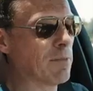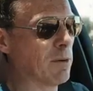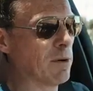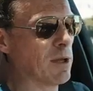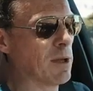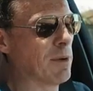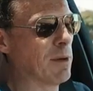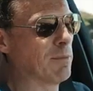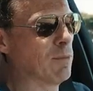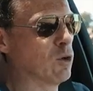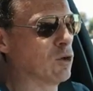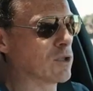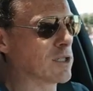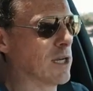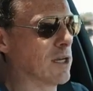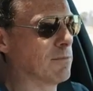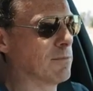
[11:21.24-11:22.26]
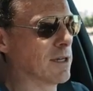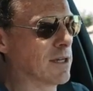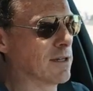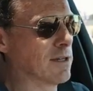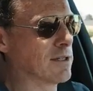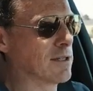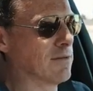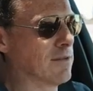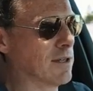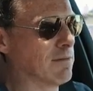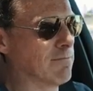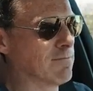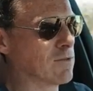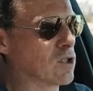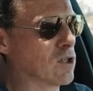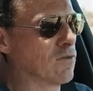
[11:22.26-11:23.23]
probably a bit more so because of the
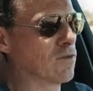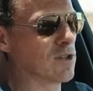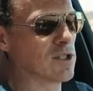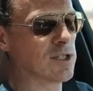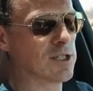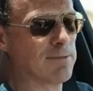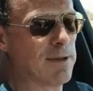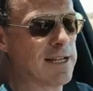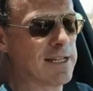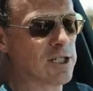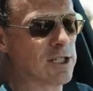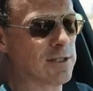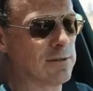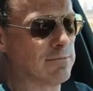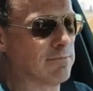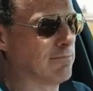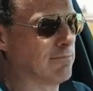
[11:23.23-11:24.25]
softer suspension.